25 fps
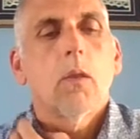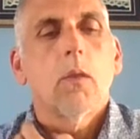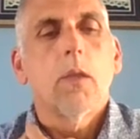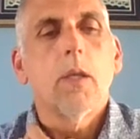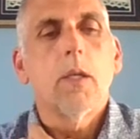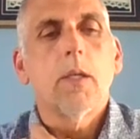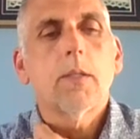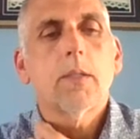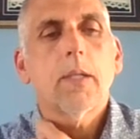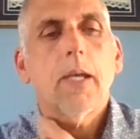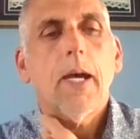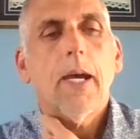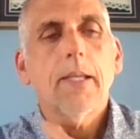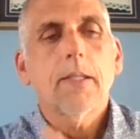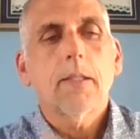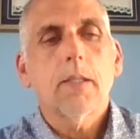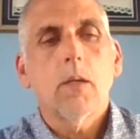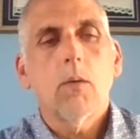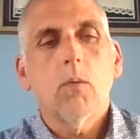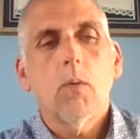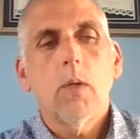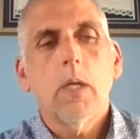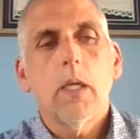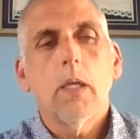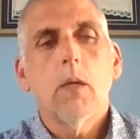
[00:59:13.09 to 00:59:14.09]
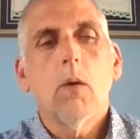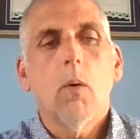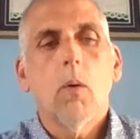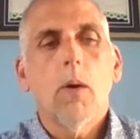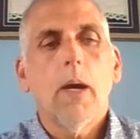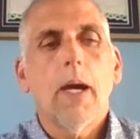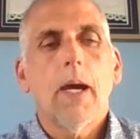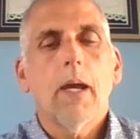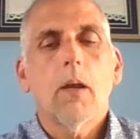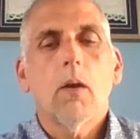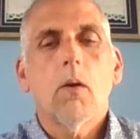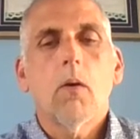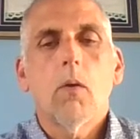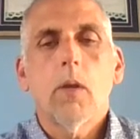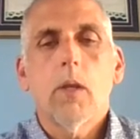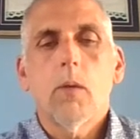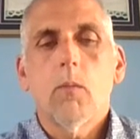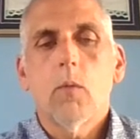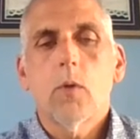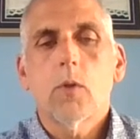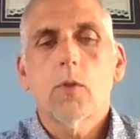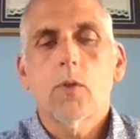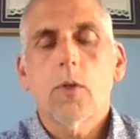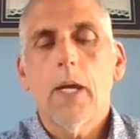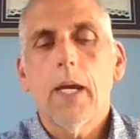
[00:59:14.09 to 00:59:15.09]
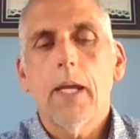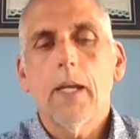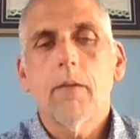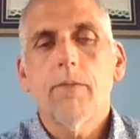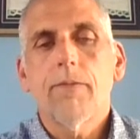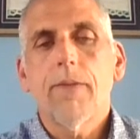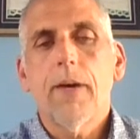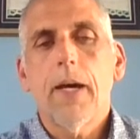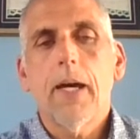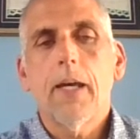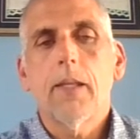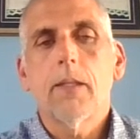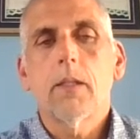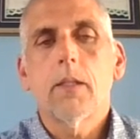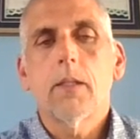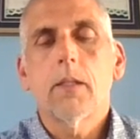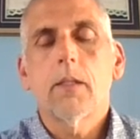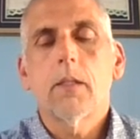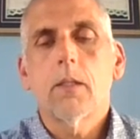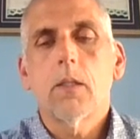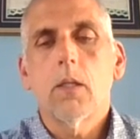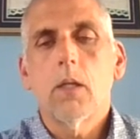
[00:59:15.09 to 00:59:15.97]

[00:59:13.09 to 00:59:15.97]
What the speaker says: these sites that we go out on and we're trying to